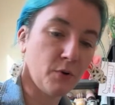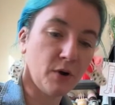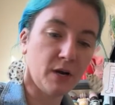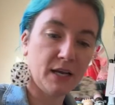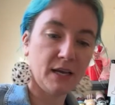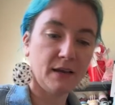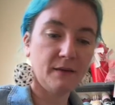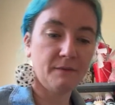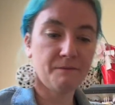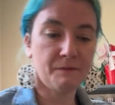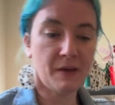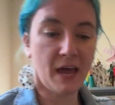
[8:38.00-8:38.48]

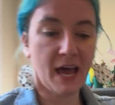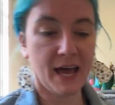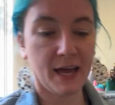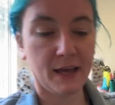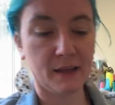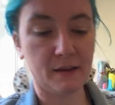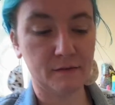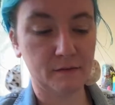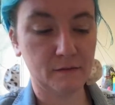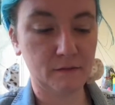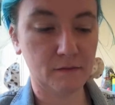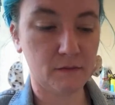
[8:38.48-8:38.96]
pretty
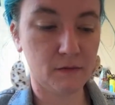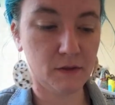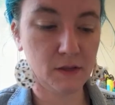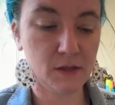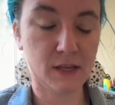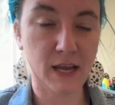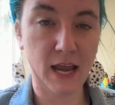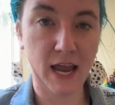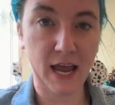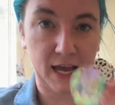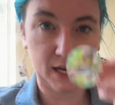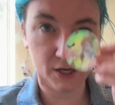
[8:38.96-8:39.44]
fat
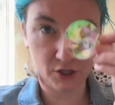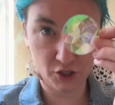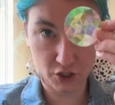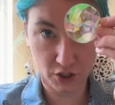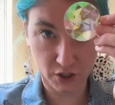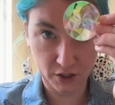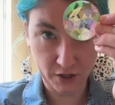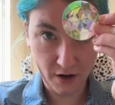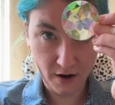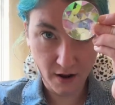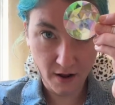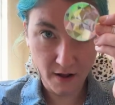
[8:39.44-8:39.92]

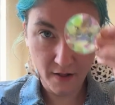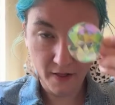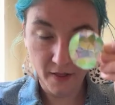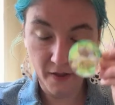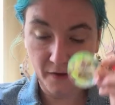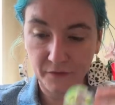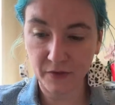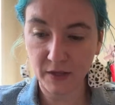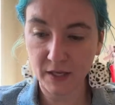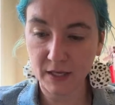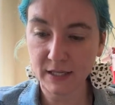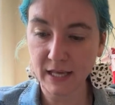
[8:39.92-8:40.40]
stash
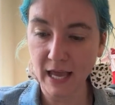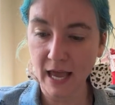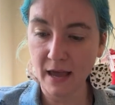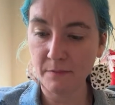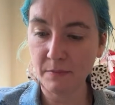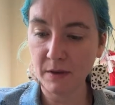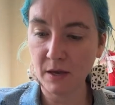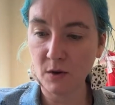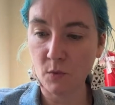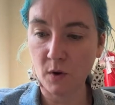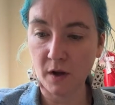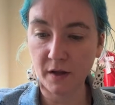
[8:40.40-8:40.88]
of these
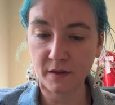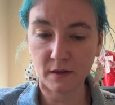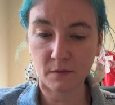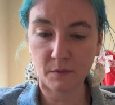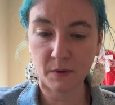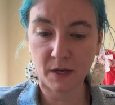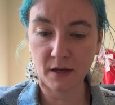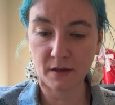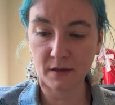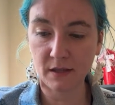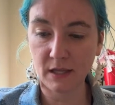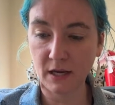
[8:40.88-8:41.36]
AB ones
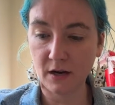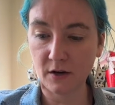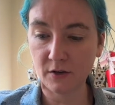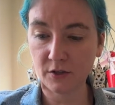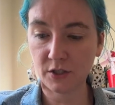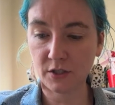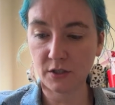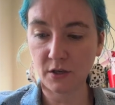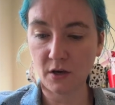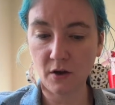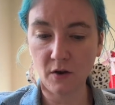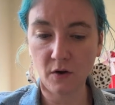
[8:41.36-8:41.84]
because they are
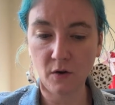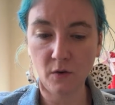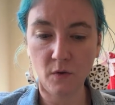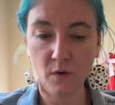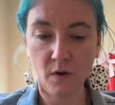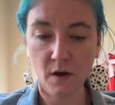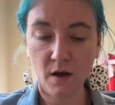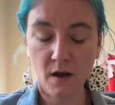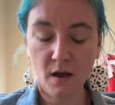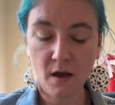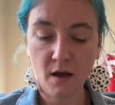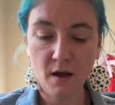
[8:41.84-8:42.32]

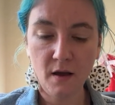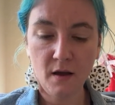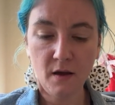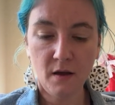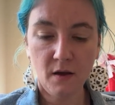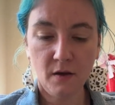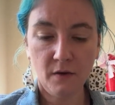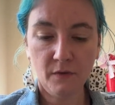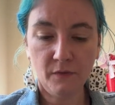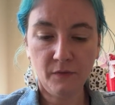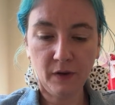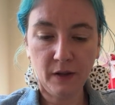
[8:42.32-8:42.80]
so
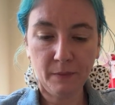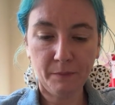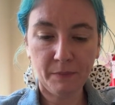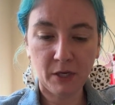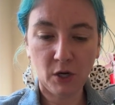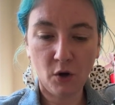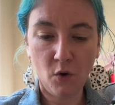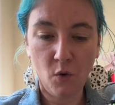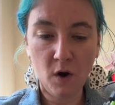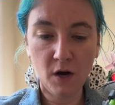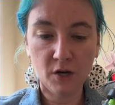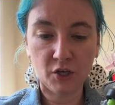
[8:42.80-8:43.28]

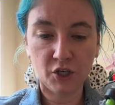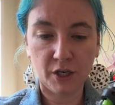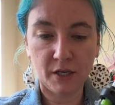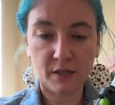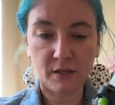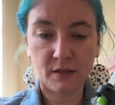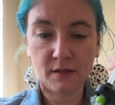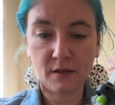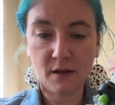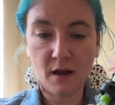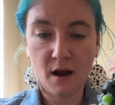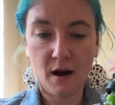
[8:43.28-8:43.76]
flippin' gorgeous.